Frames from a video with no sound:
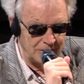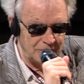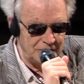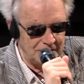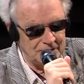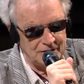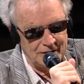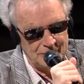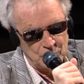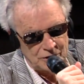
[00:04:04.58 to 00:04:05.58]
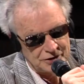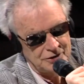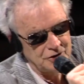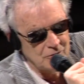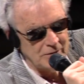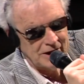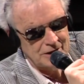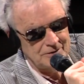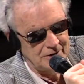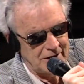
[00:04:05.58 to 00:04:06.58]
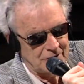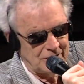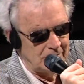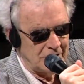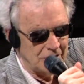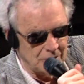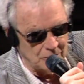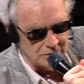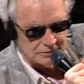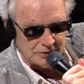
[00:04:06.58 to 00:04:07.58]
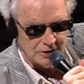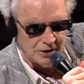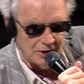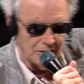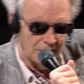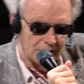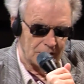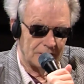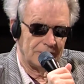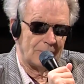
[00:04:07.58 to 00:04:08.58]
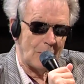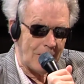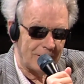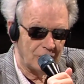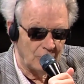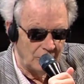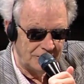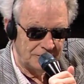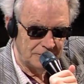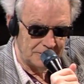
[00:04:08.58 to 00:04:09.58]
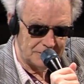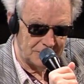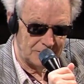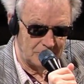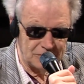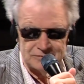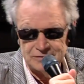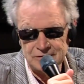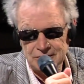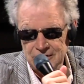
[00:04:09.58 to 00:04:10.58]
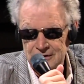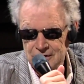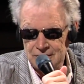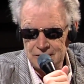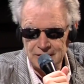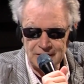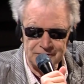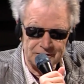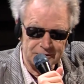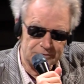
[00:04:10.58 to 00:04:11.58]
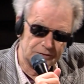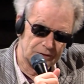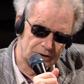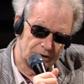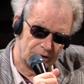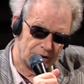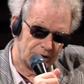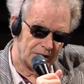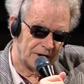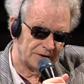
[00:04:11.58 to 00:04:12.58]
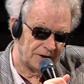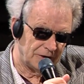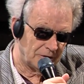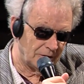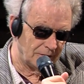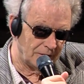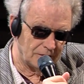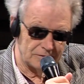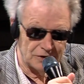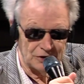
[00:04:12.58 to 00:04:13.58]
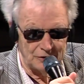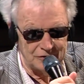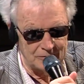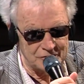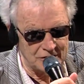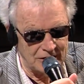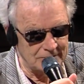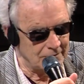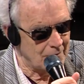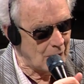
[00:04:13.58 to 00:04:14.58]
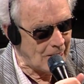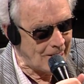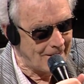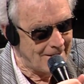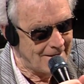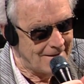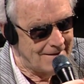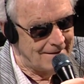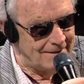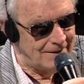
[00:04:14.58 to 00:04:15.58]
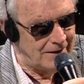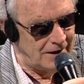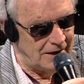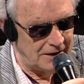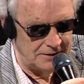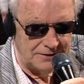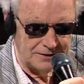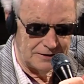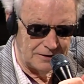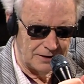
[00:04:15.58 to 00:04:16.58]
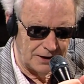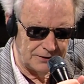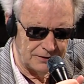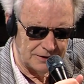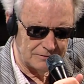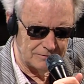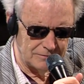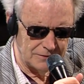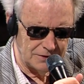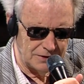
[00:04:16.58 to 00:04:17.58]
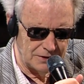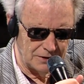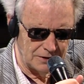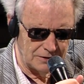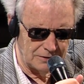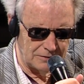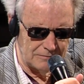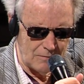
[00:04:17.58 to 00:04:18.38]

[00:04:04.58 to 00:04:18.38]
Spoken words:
create affection images, and that one could go back and actually make a whole history of cinema as a history of the close-up shot. And I thought,